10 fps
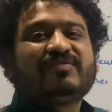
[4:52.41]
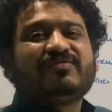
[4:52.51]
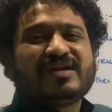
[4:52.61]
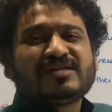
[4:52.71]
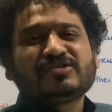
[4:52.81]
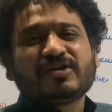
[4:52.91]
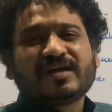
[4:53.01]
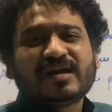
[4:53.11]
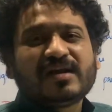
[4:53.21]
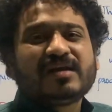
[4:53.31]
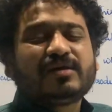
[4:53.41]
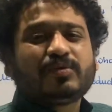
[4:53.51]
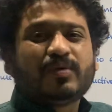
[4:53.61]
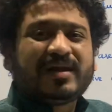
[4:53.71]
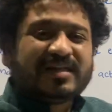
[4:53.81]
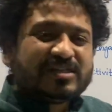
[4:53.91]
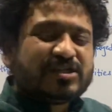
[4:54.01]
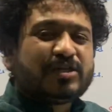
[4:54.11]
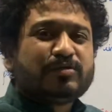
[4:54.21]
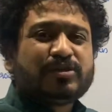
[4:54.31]
funds or credit to an
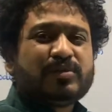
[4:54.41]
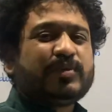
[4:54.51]
institution